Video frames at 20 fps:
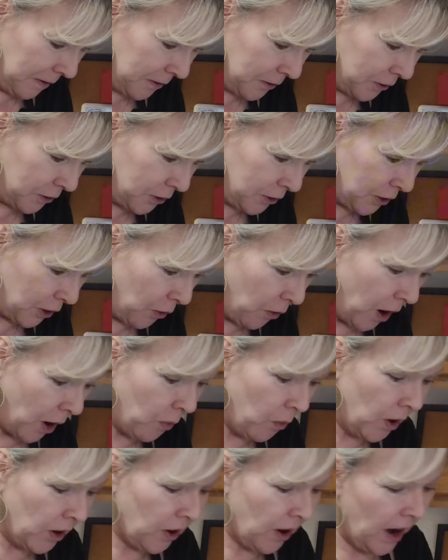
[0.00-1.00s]
So I
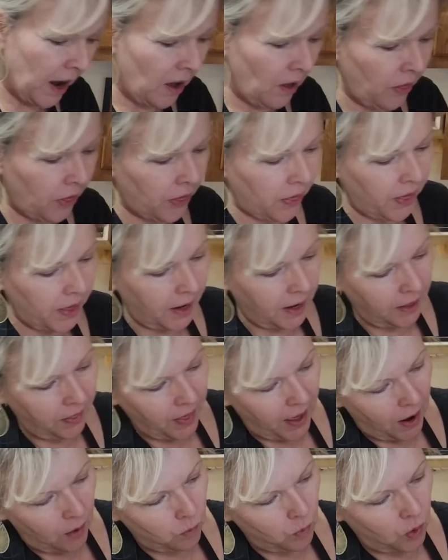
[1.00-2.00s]
wonder how thick
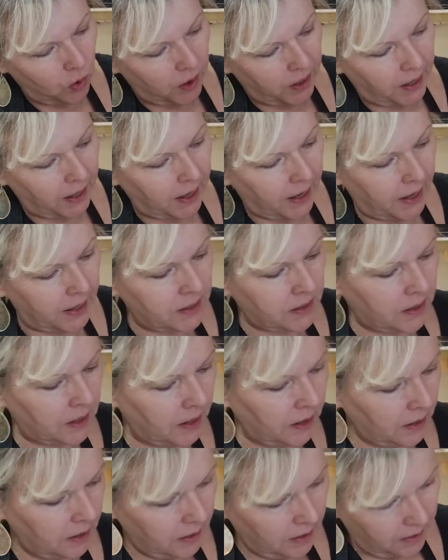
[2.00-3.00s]
that will get
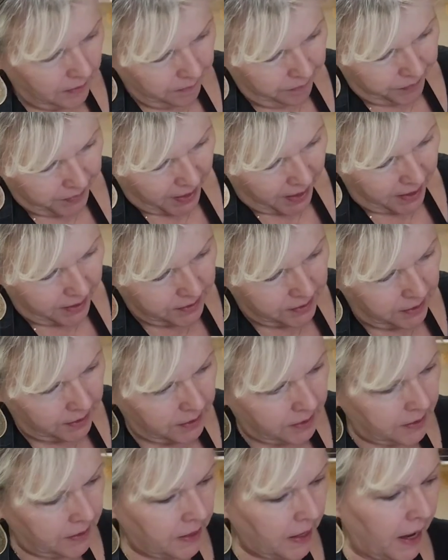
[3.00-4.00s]
as
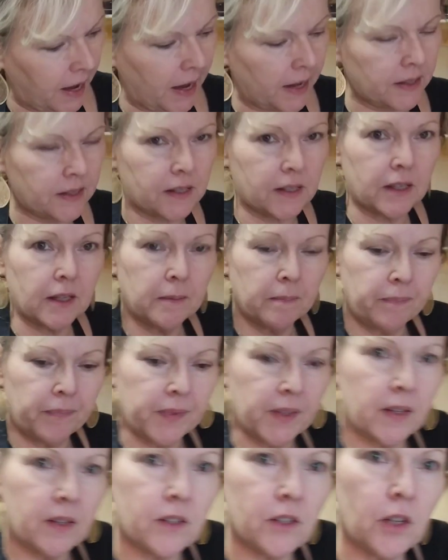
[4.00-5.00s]
it sets.
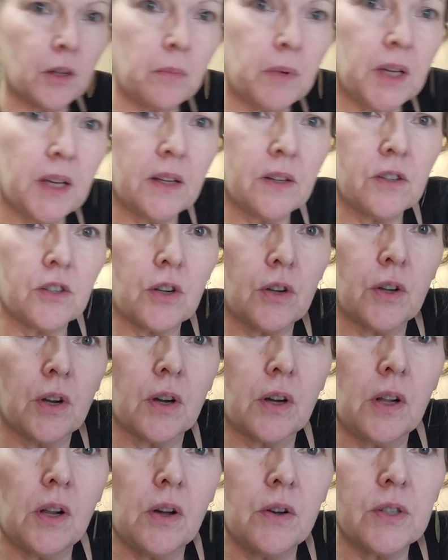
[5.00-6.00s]
So let me show you
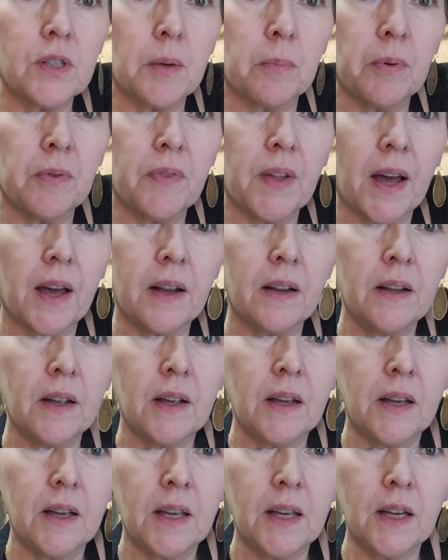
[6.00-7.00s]
a close-up of that.
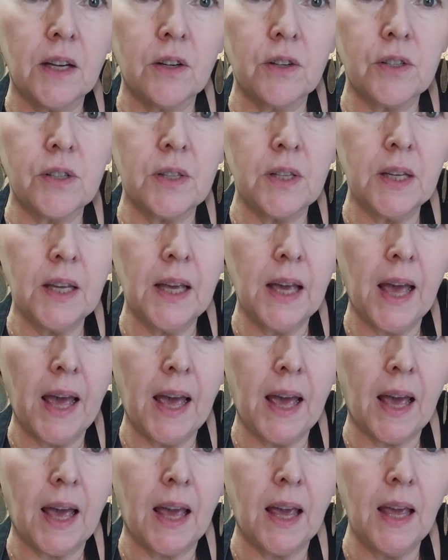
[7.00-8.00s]
Here's the
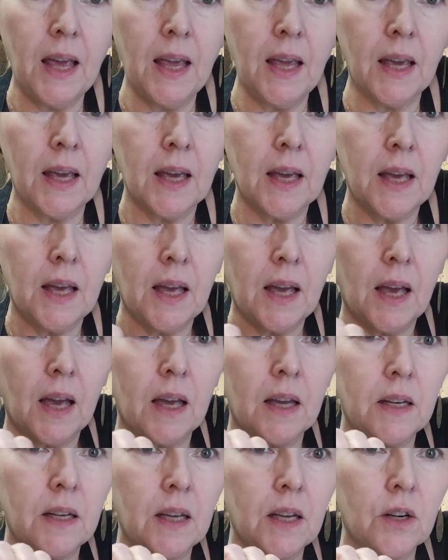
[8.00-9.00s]
cake,
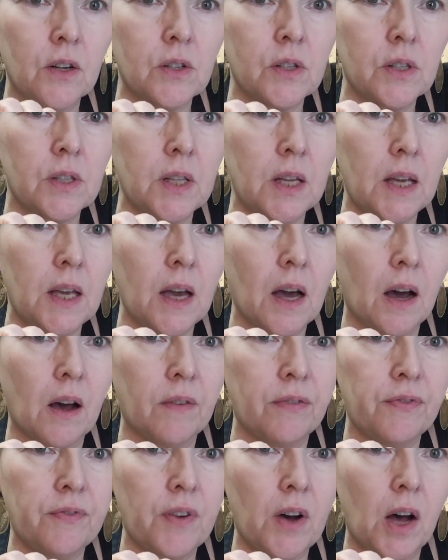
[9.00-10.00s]
and here's the
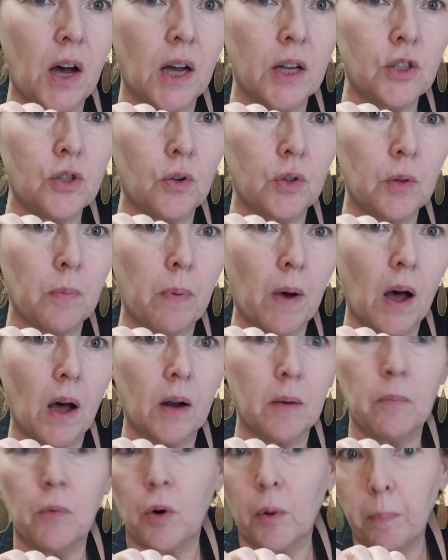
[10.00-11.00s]
fudge on the
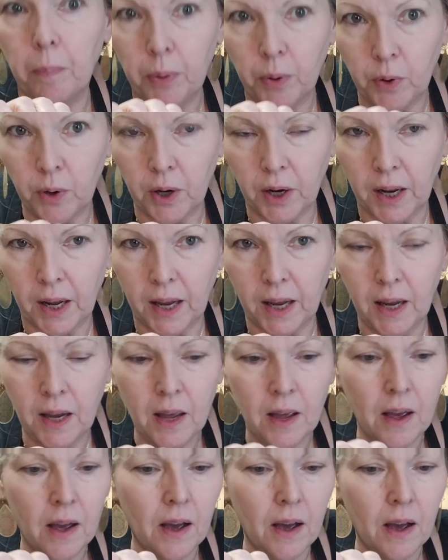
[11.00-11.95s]
bottom, or pudding.